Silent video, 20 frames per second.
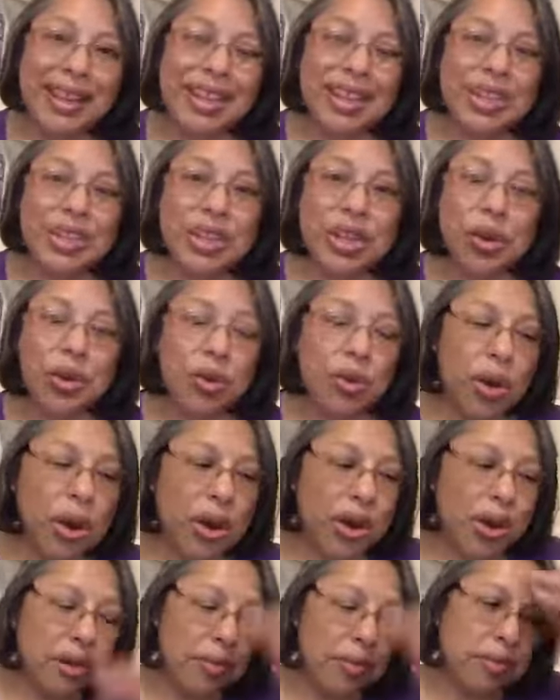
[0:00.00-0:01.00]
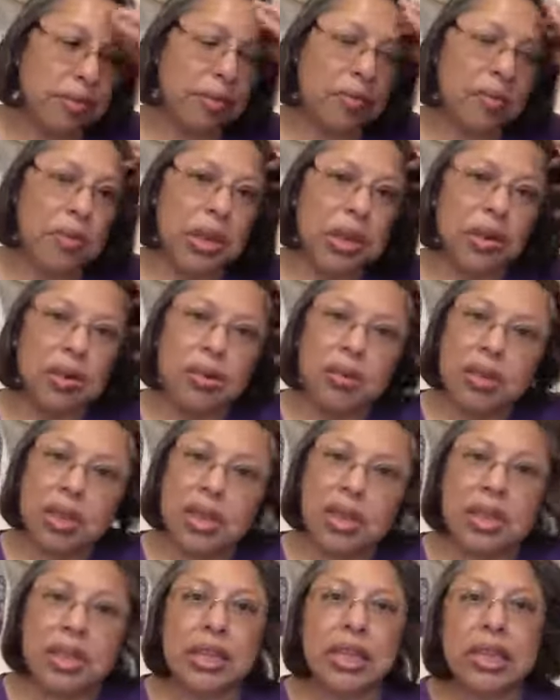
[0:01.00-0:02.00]
So, you know,
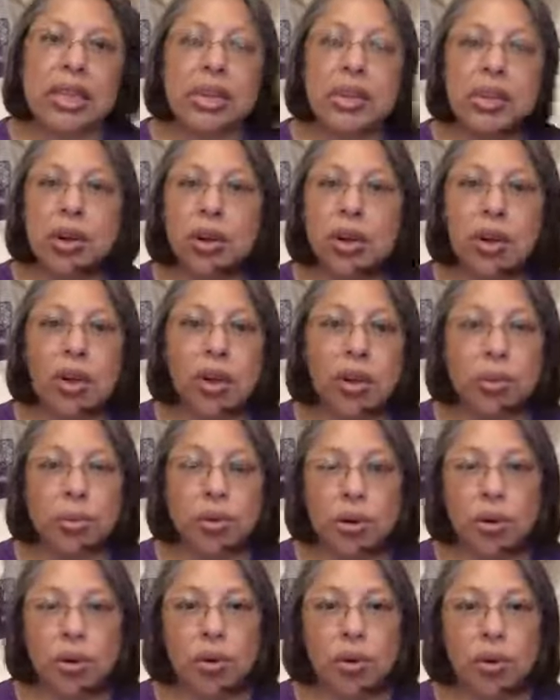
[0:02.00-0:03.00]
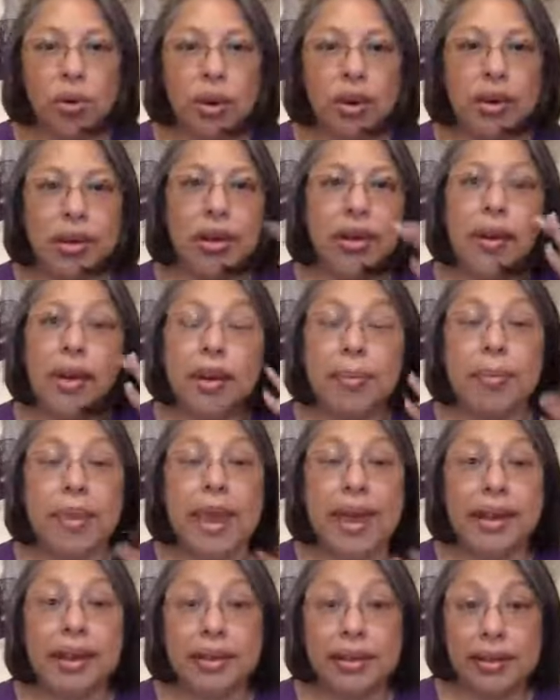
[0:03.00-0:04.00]
these are all recorded
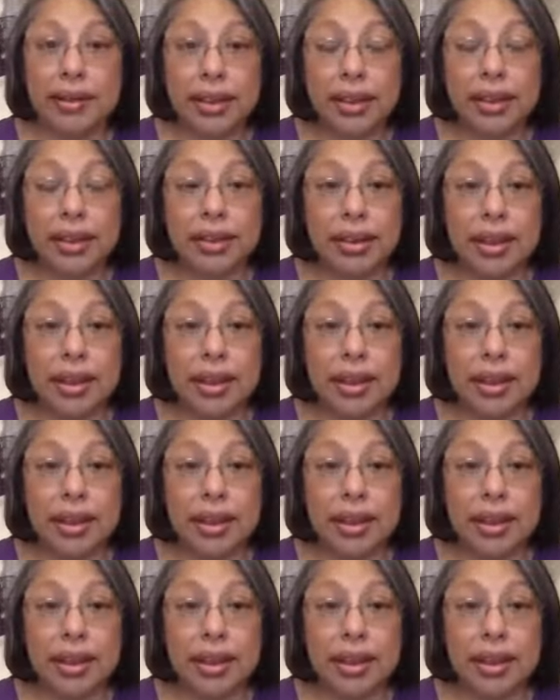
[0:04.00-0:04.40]
automatically